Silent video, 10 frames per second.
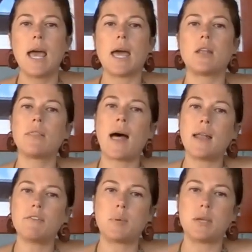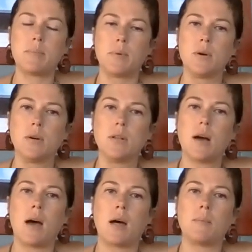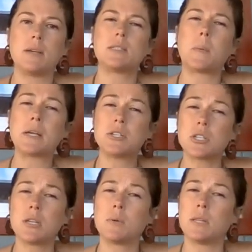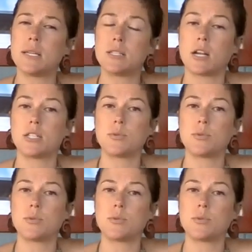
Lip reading: And a lot of people, especially when they start